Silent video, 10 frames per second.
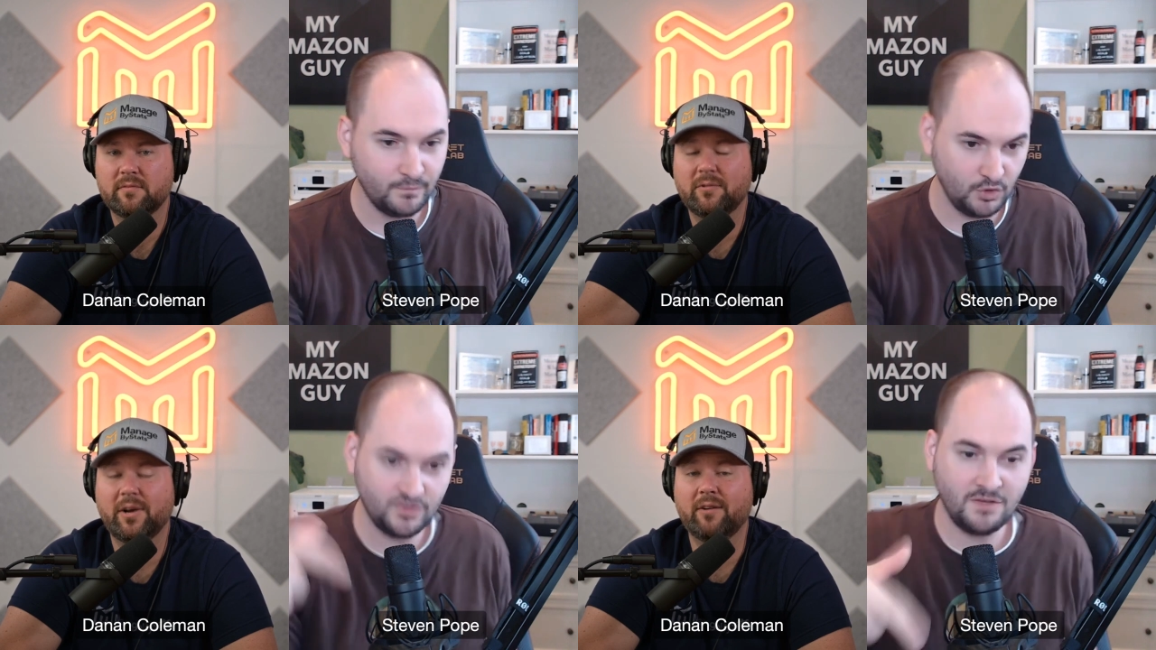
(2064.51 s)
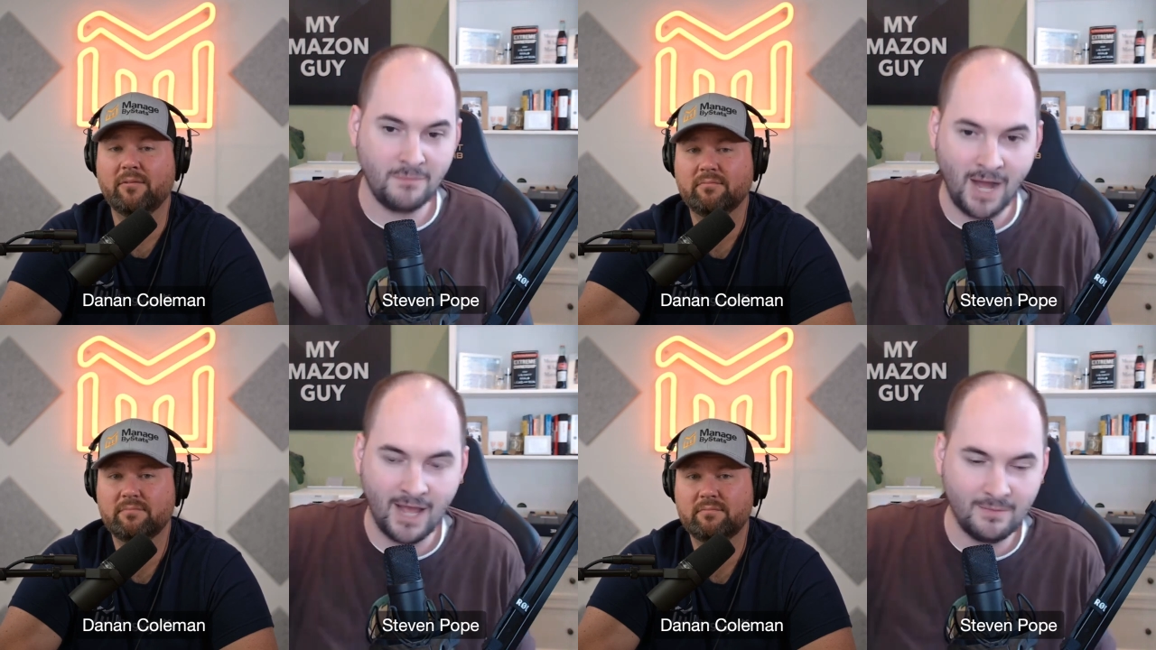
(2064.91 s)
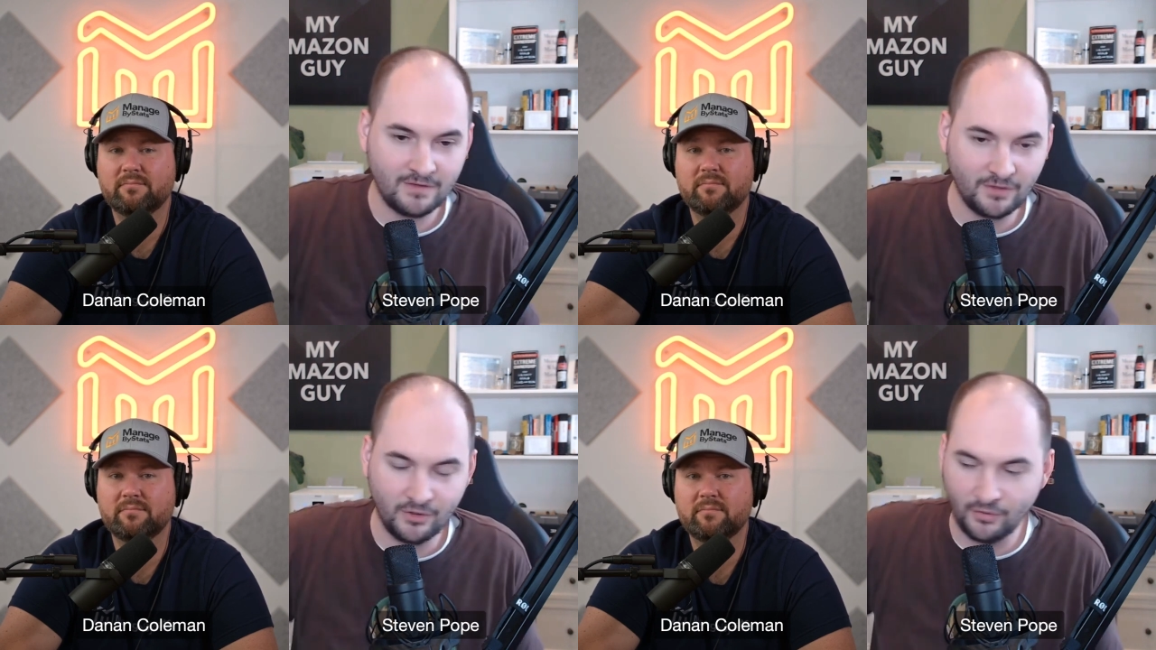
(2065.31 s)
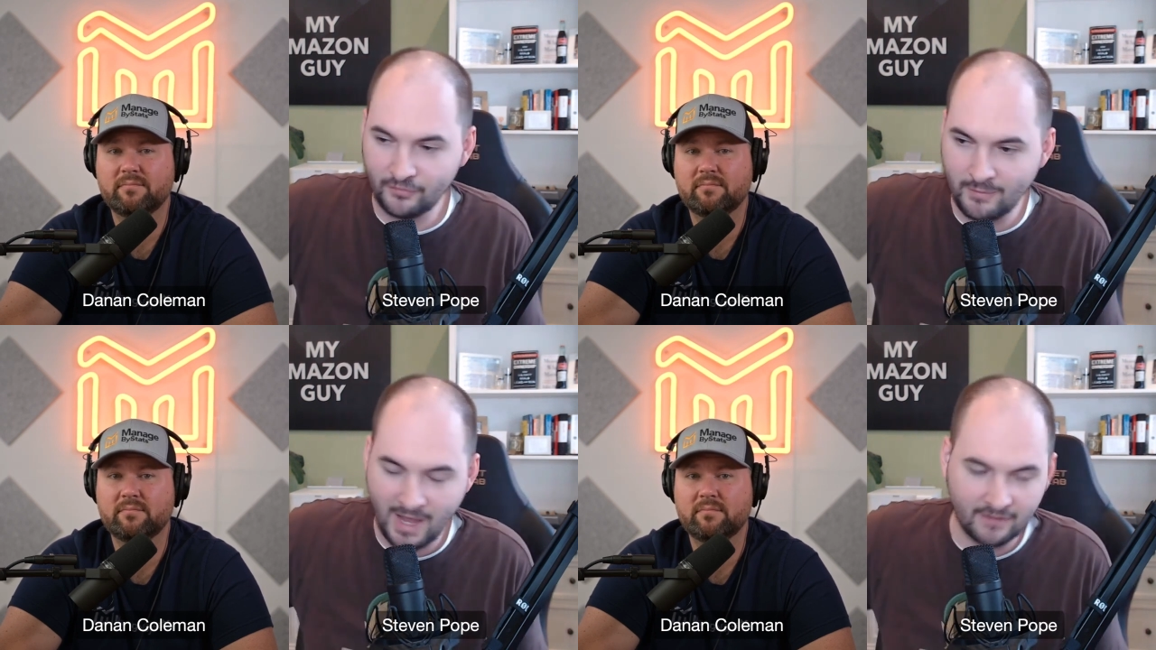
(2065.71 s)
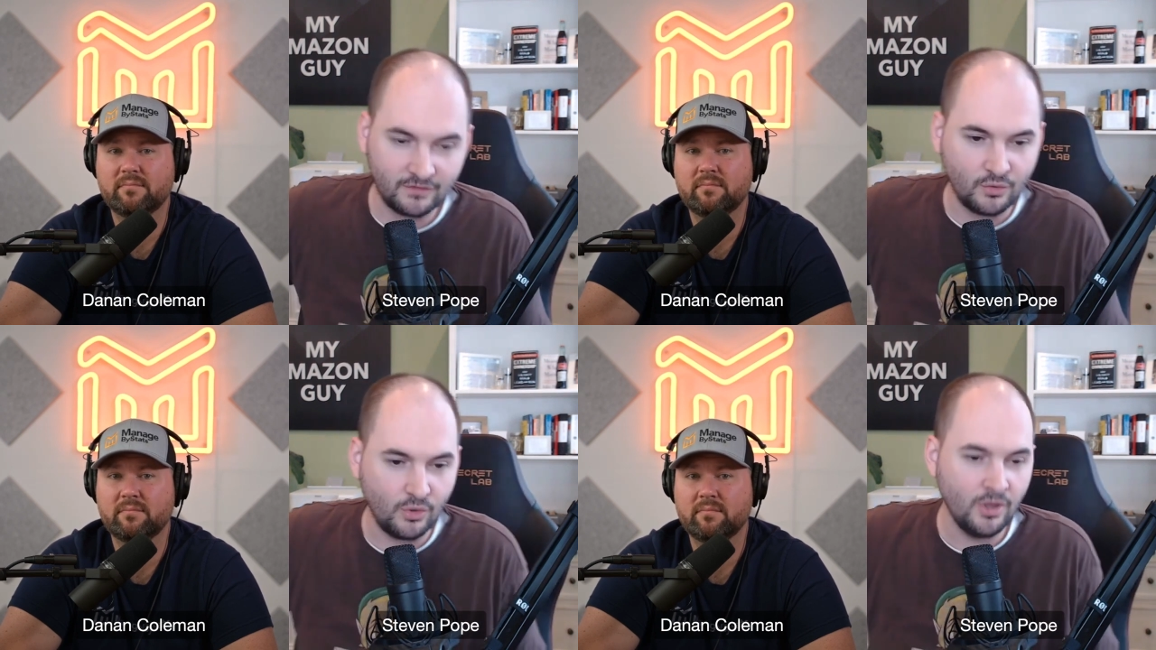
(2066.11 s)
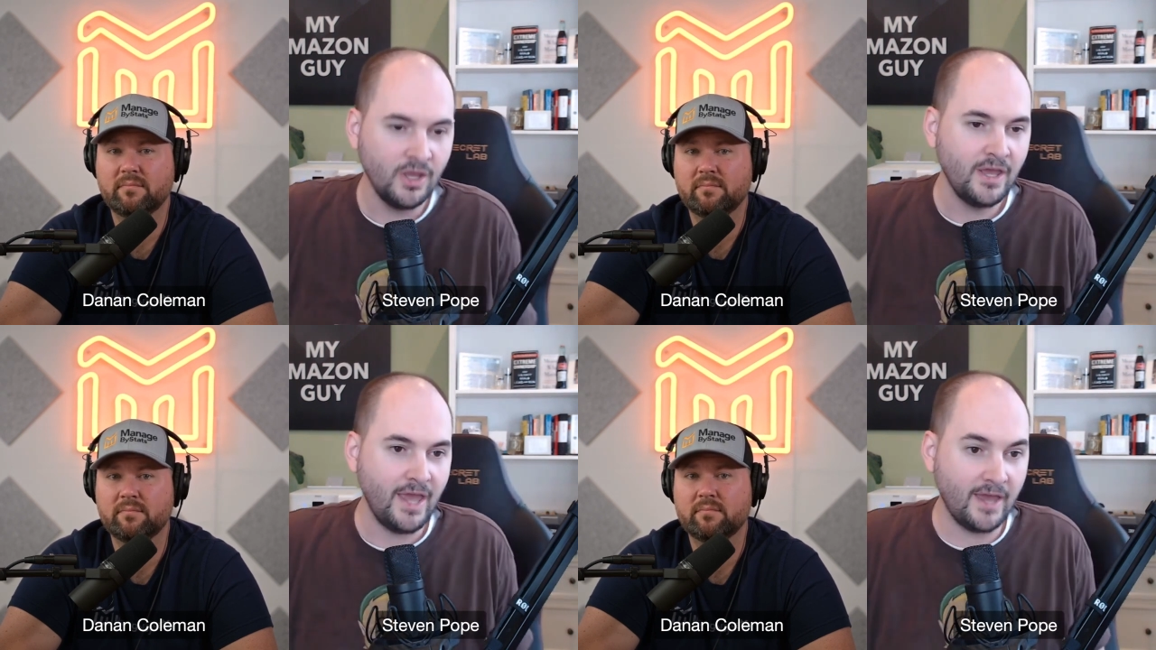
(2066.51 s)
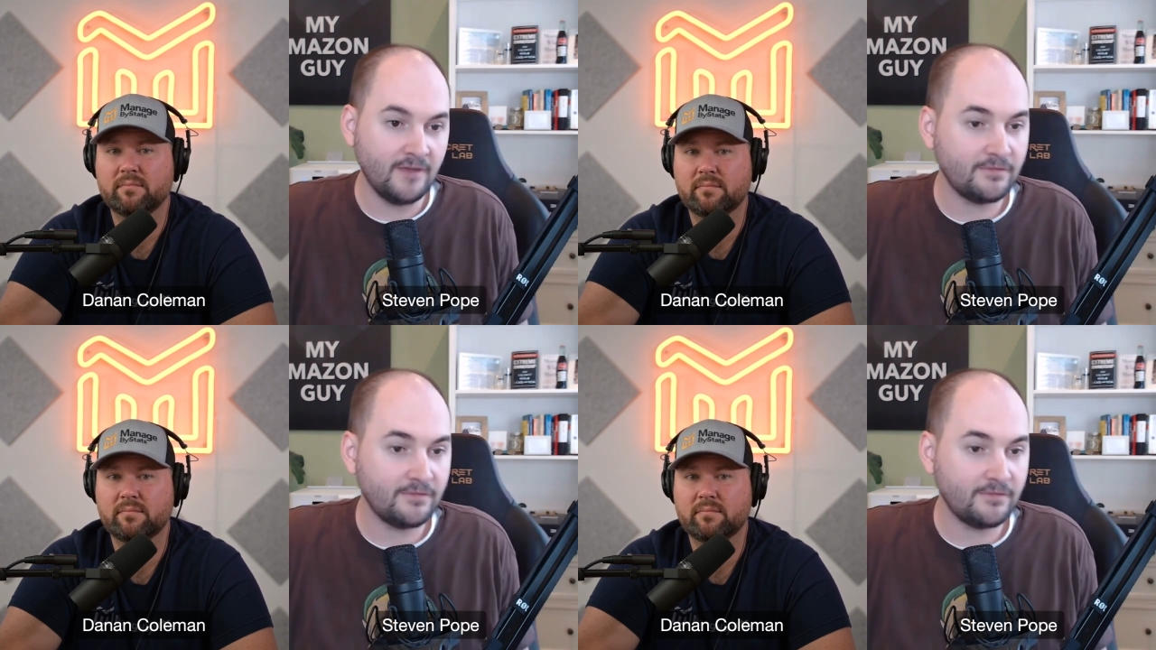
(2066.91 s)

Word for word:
Speaker 1: Wow. Using my material from Mag School.